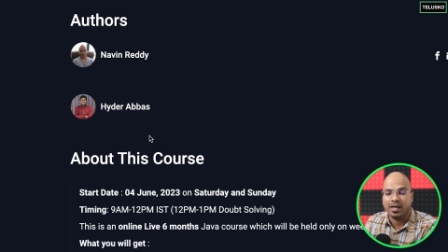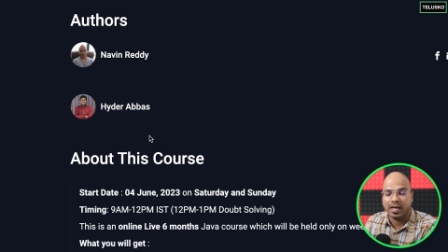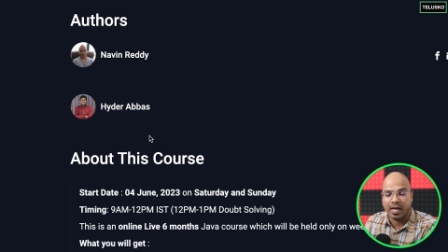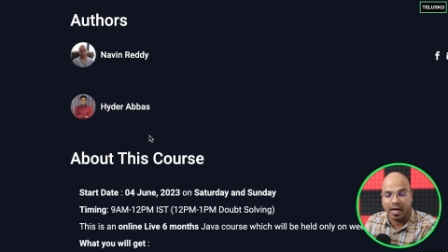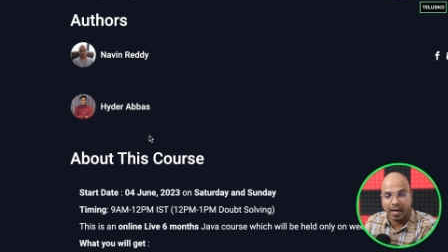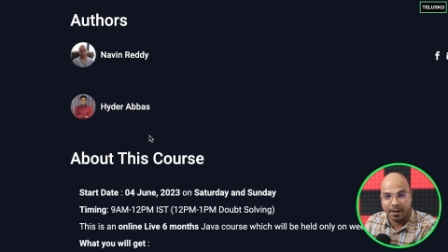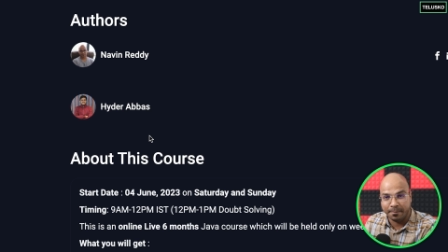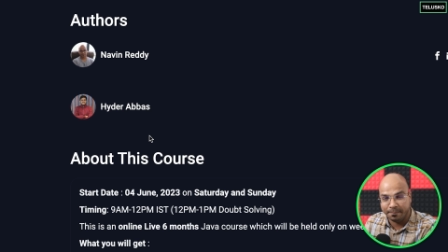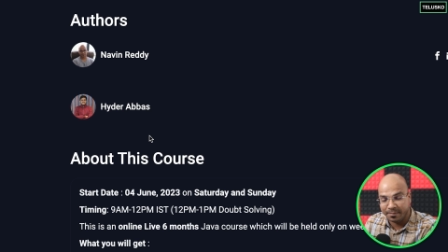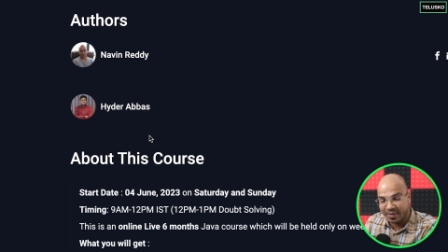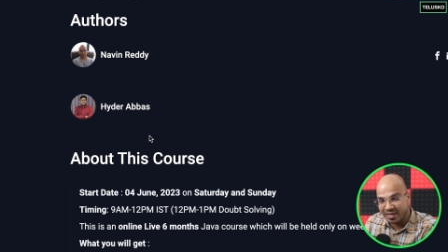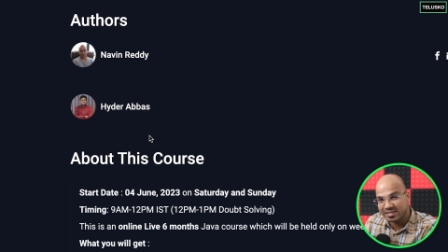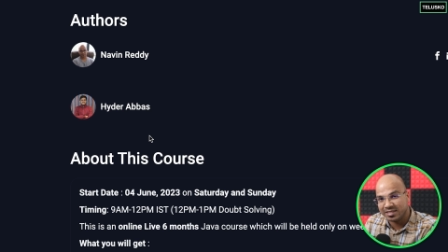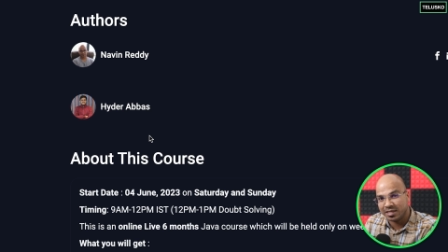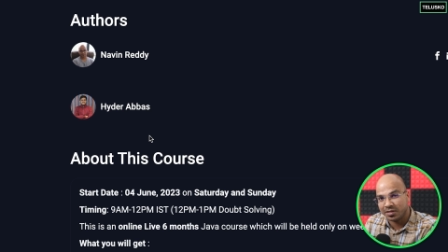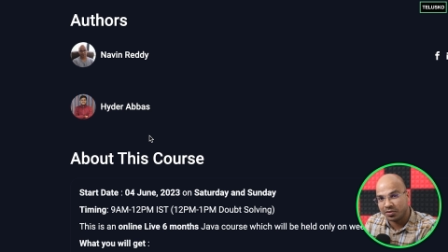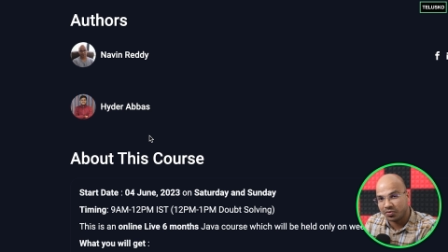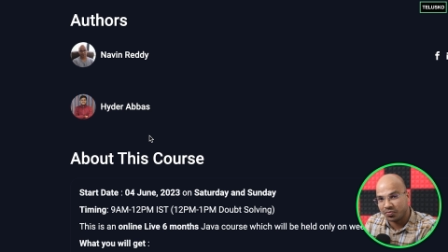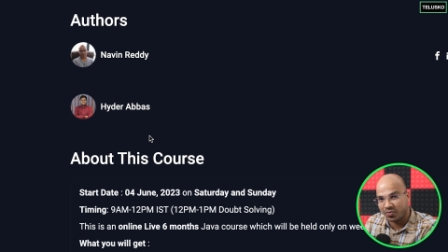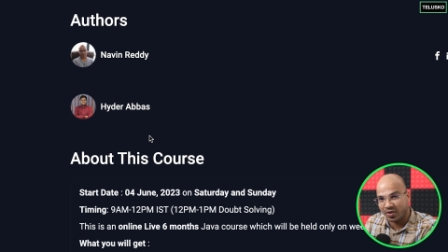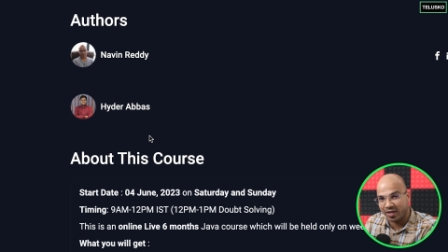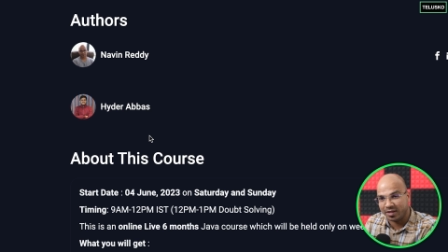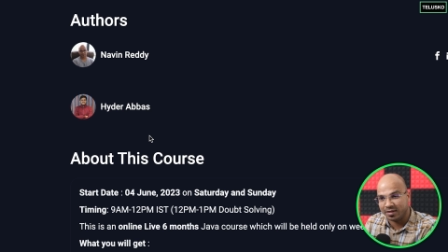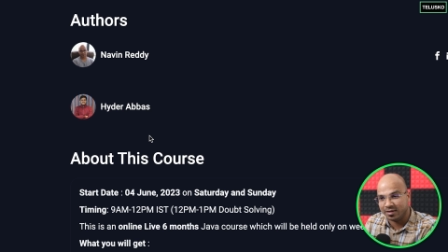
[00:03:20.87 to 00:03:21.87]
amazing
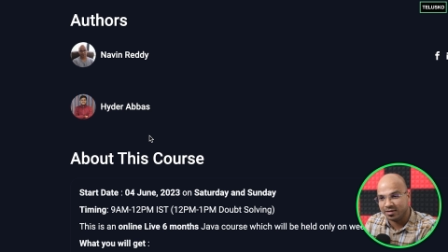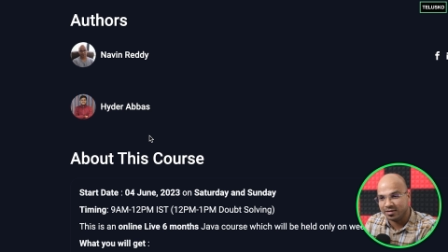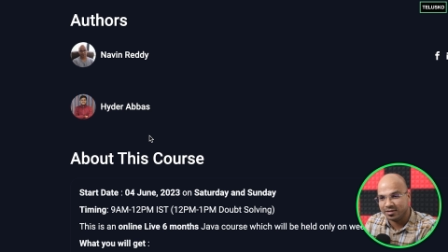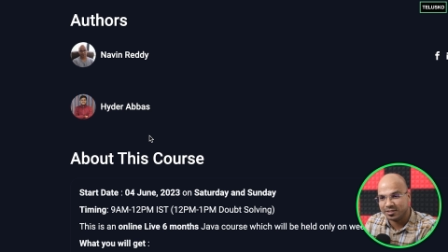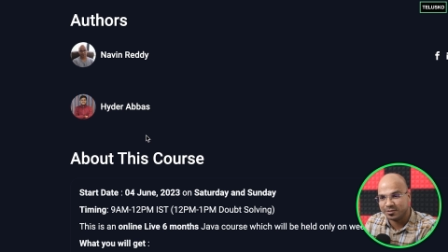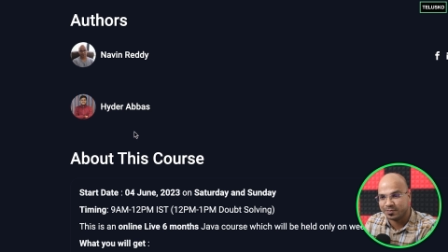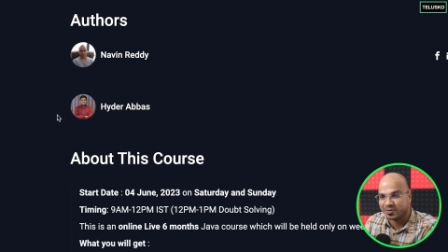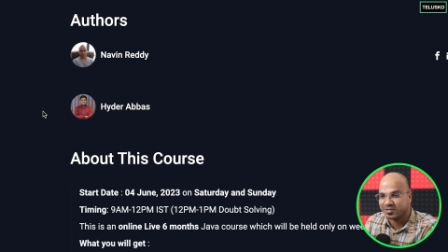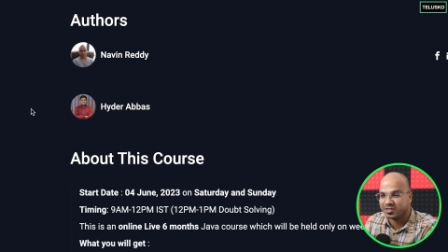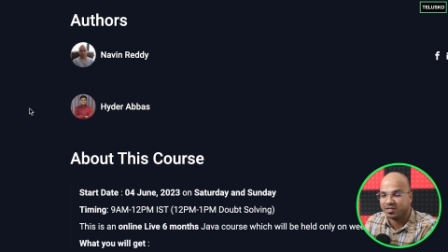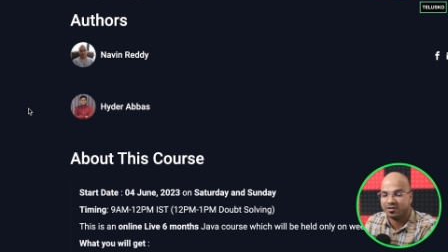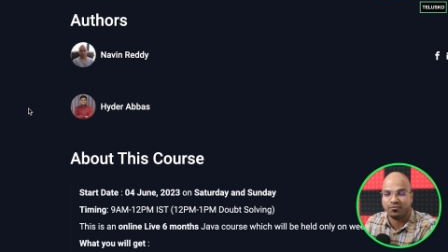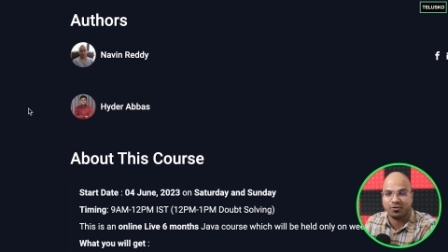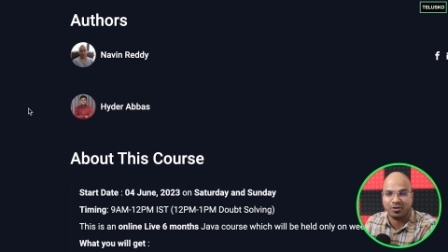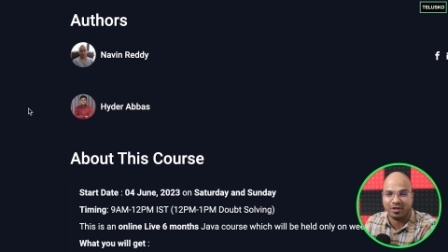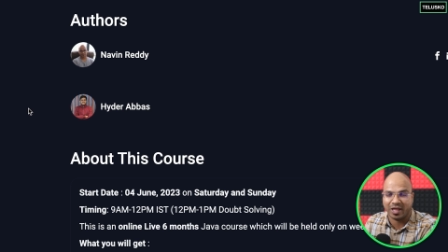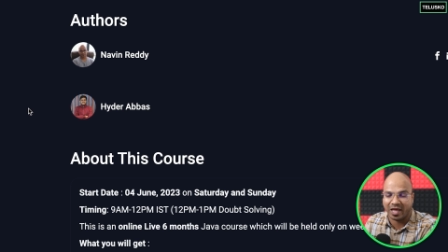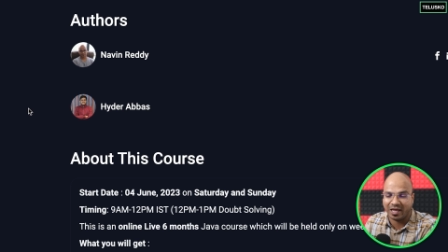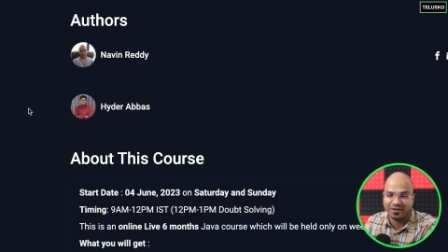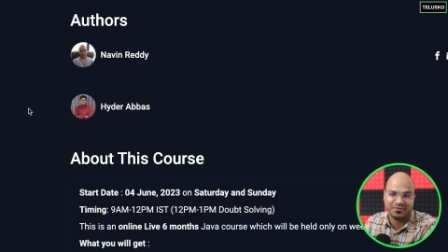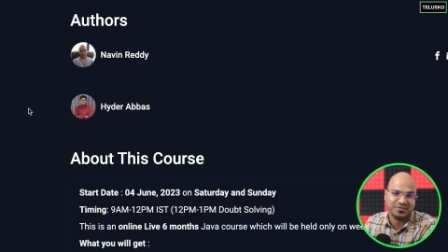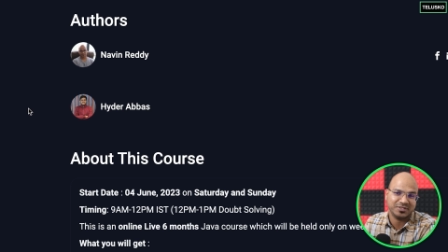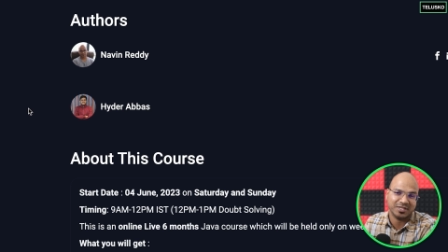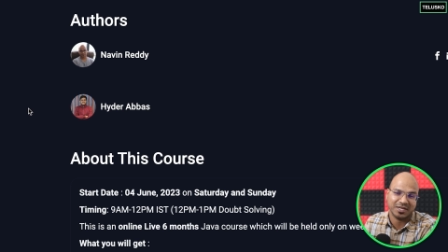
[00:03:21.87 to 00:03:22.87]
trainer, especially for
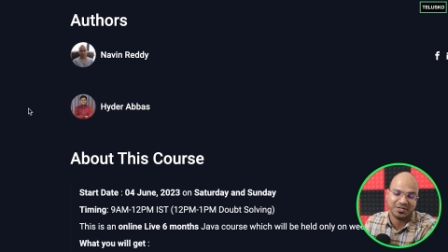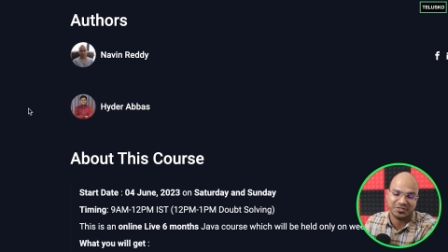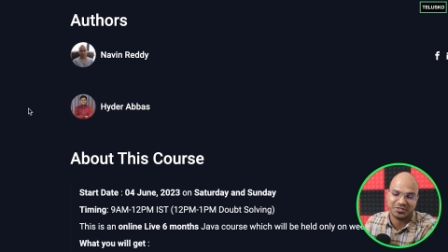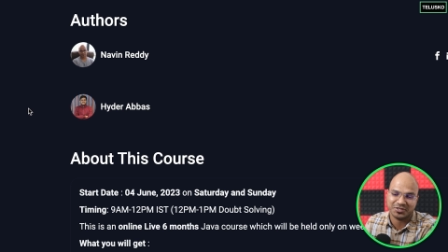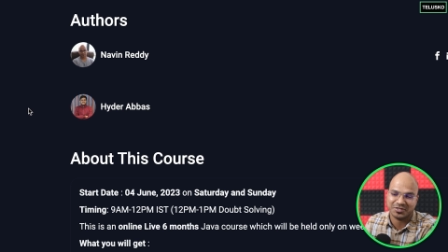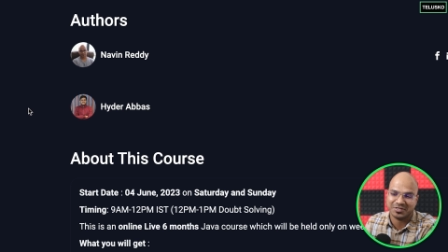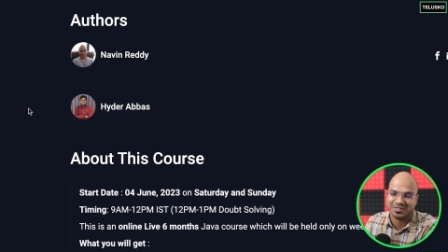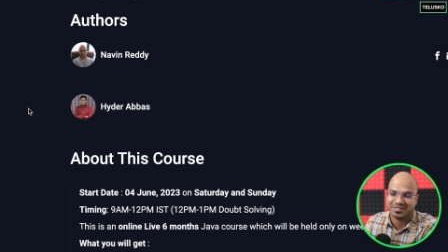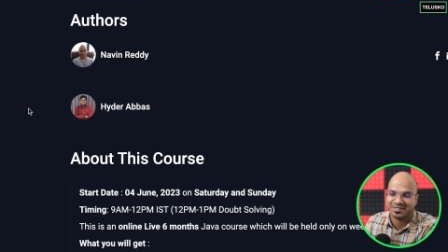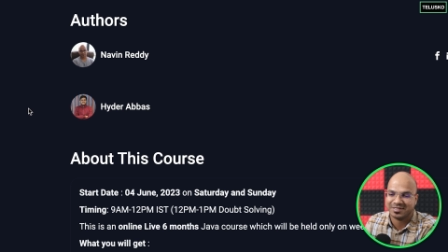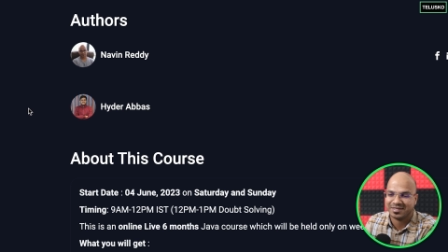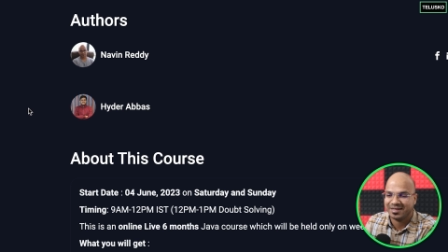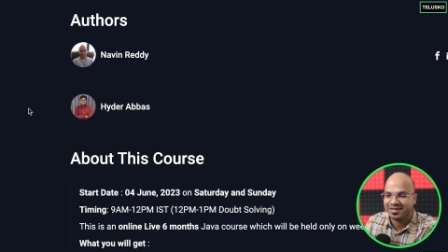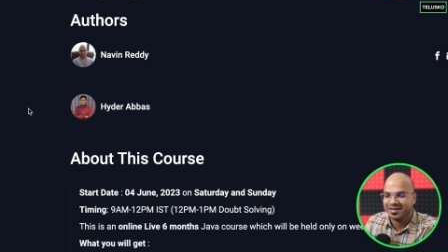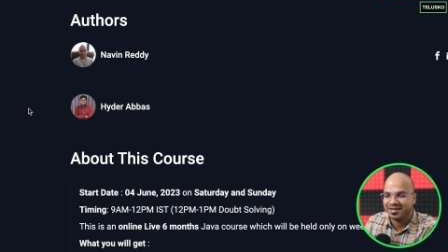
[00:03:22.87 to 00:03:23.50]
live sessions.